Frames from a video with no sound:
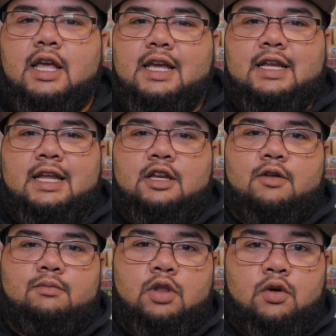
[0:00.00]
it can end
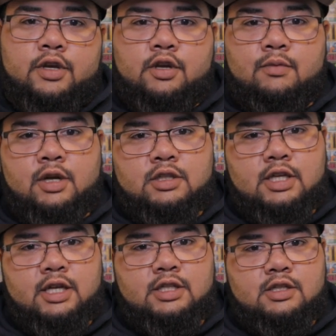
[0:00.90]
up blowing your bud
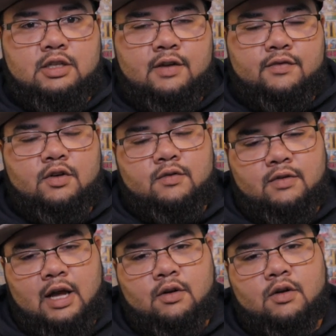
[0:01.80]
sites if you're in
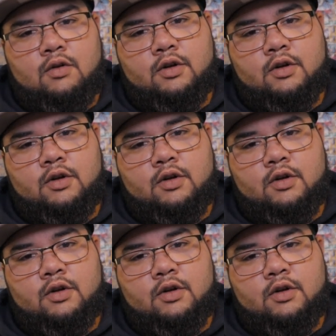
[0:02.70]
flower,